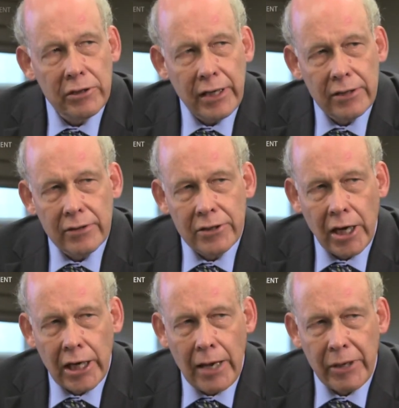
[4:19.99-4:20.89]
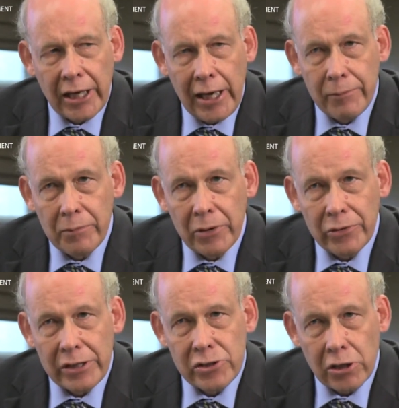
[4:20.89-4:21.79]
we look at the dynamic
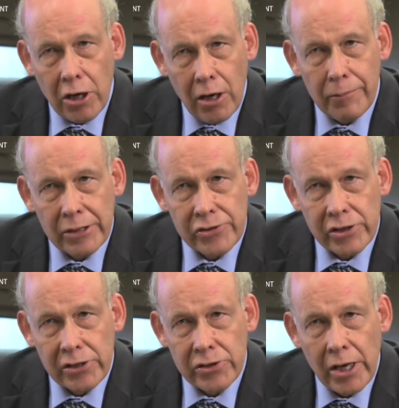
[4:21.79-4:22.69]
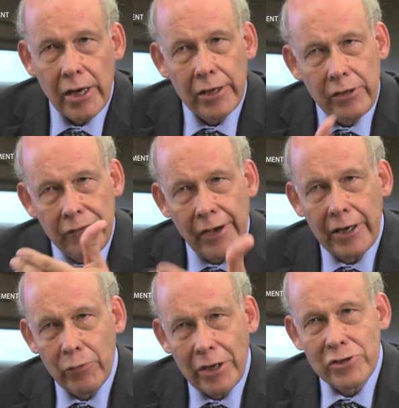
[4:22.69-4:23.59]
capabilities and competencies, you've
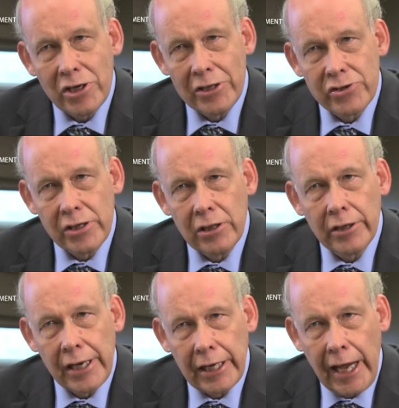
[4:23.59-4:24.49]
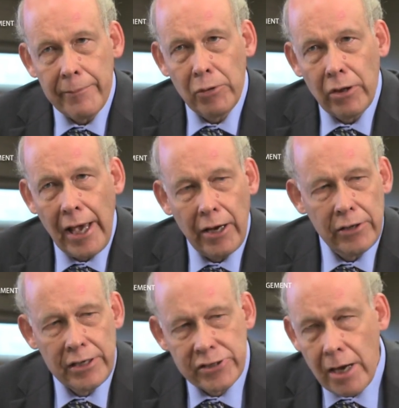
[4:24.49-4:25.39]
had a ringside seat looking at Apple, how
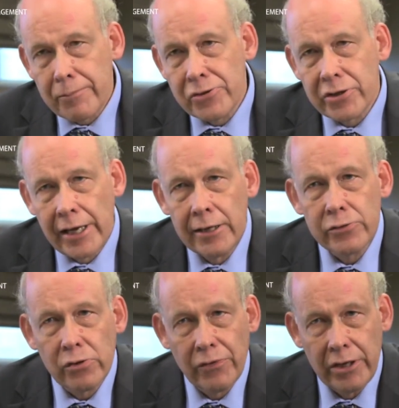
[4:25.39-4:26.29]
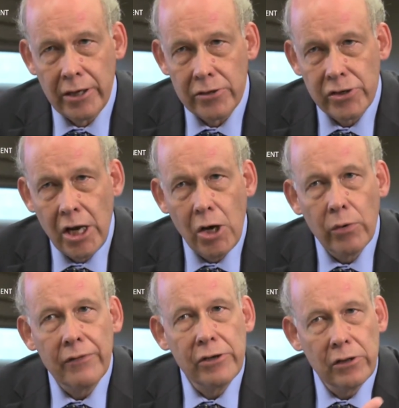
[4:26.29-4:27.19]
its ups and downs over the years.
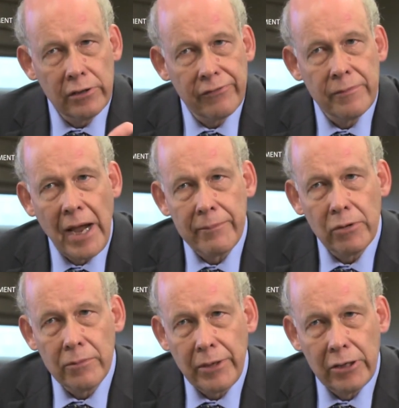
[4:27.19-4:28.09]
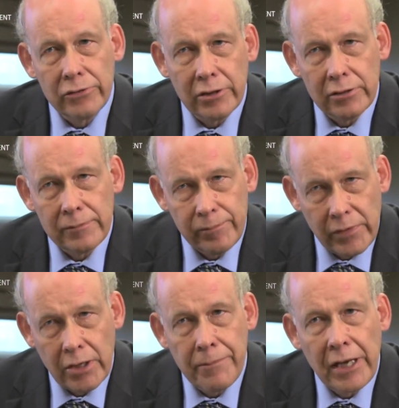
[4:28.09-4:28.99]
What have you learned from Apple about
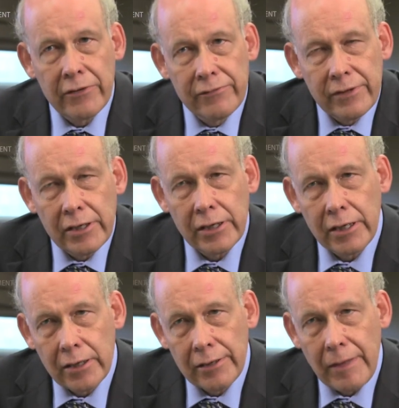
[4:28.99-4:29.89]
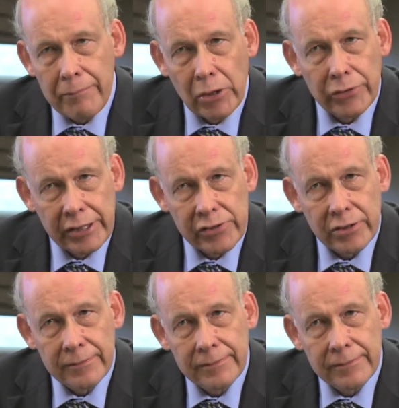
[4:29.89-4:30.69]
competitive abilities?